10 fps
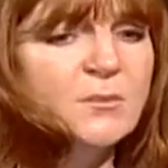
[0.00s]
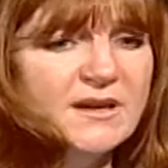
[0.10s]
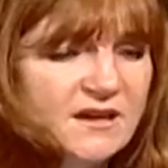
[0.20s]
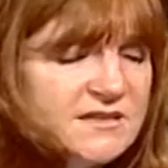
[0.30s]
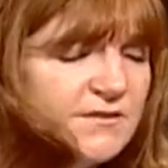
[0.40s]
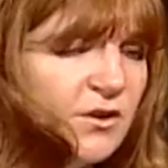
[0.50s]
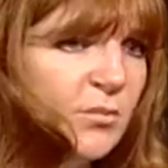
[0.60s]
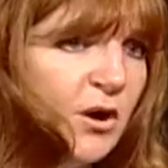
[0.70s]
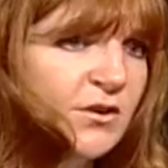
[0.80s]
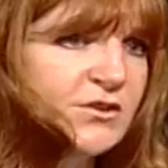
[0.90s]
because of our
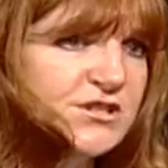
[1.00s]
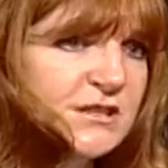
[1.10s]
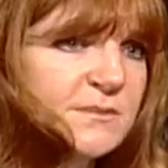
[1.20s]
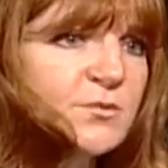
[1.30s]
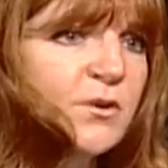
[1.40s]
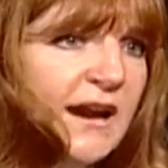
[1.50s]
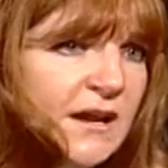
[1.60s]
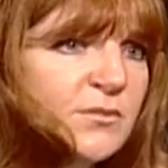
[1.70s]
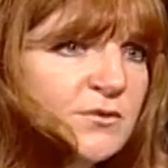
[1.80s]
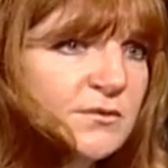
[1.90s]
partnerships, we're
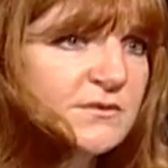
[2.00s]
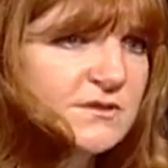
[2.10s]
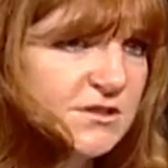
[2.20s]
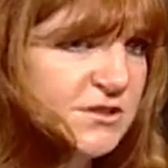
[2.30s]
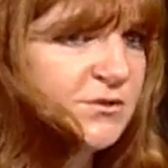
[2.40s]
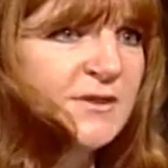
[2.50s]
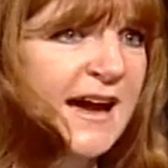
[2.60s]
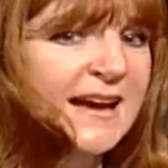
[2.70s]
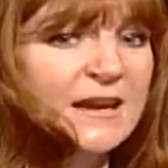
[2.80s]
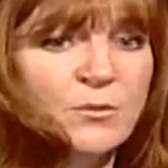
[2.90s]
able to do
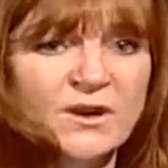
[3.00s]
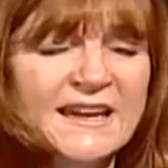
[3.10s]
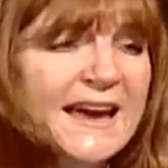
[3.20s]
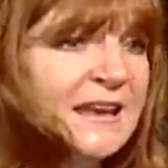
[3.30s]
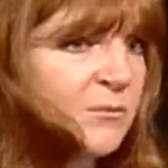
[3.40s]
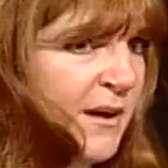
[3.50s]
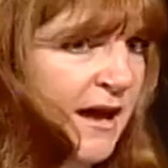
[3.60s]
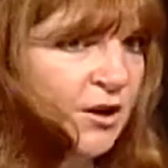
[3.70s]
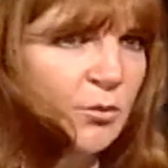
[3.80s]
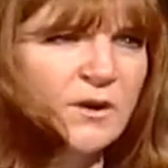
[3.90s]
that and we're getting
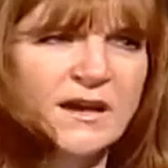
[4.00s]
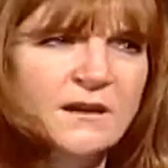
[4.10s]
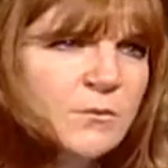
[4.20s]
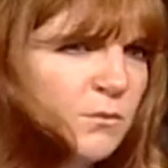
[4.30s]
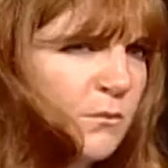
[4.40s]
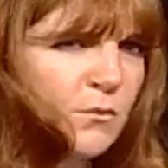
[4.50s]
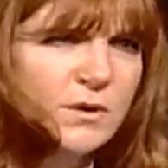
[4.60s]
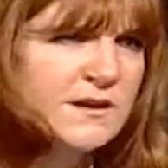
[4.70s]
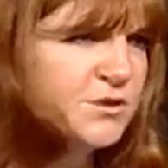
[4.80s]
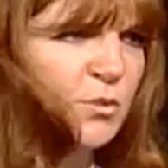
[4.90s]
better. We're getting
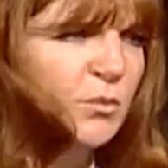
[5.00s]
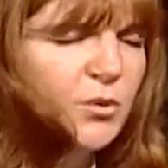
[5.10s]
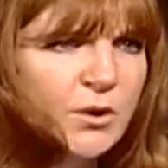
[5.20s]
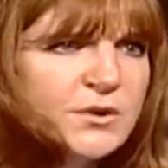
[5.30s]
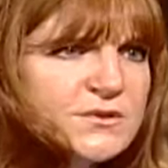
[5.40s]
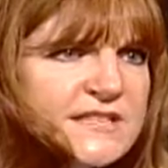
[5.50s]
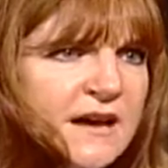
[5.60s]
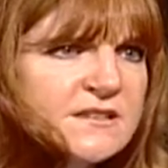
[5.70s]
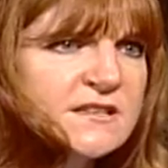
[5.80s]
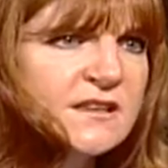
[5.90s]
much more produce
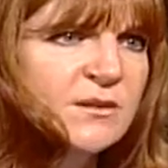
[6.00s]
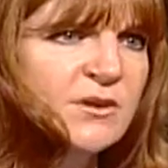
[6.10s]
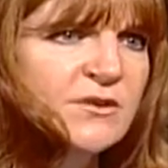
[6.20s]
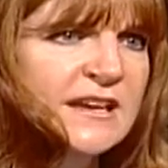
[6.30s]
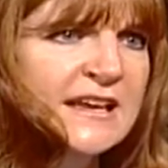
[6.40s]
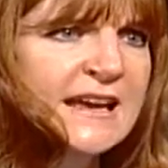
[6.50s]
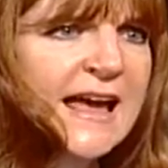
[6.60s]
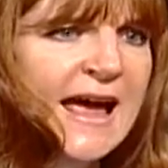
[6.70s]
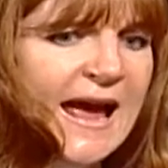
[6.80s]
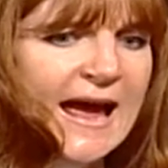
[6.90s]
out into into the community.
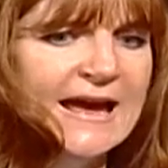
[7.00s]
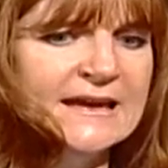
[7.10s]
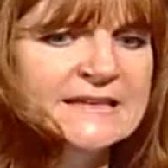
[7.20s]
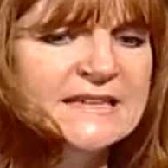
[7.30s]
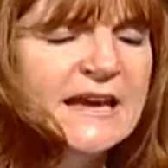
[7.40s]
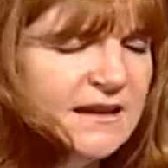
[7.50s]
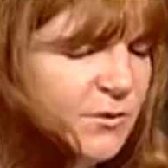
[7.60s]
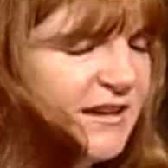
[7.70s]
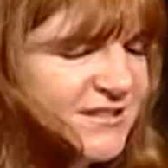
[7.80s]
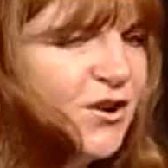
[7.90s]
And
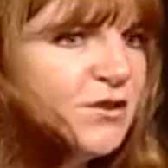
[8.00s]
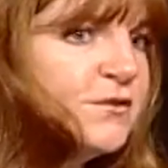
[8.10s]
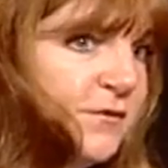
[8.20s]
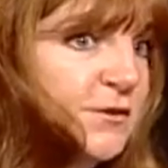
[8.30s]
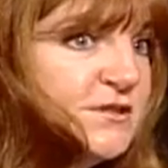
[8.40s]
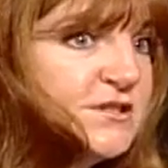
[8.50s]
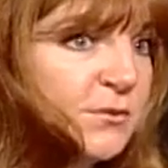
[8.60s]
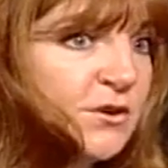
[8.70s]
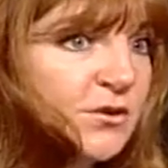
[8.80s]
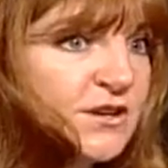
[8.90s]
it's called a Foods to
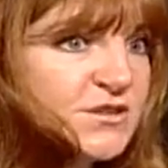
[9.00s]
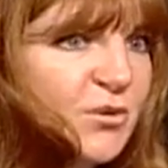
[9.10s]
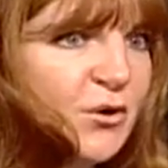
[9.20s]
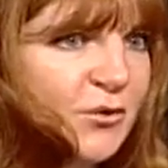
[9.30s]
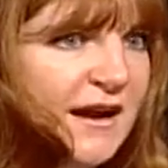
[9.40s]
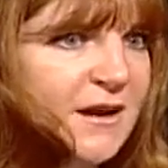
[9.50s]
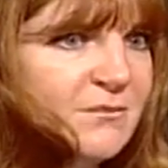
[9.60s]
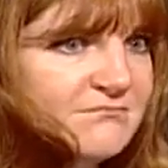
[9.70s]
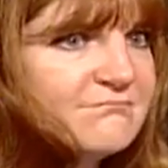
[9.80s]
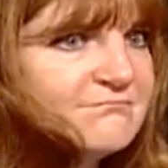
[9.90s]
Encourage program. Now, see, now